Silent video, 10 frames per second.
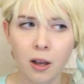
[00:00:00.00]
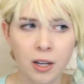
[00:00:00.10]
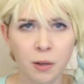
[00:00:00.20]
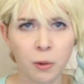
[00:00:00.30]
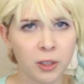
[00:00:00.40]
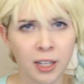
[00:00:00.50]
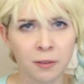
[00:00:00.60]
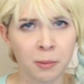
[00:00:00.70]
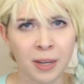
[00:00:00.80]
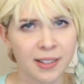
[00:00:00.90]
Anna, you only
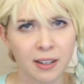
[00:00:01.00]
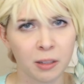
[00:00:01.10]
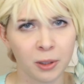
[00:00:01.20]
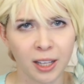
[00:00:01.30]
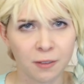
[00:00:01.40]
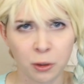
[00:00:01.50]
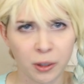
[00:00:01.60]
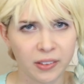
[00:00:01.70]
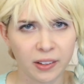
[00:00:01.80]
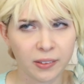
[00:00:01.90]
ever make terrible life
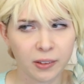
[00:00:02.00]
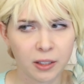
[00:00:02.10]
choices.